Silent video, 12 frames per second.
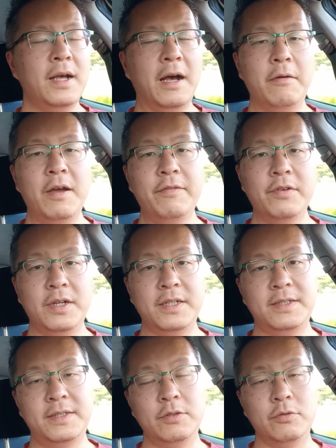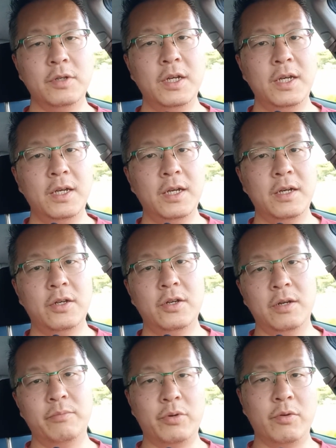However, it's still
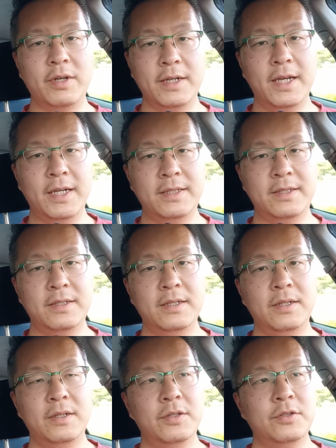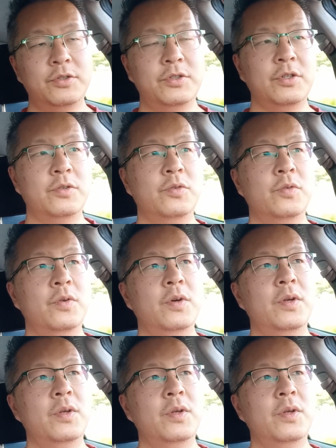got a broken light, so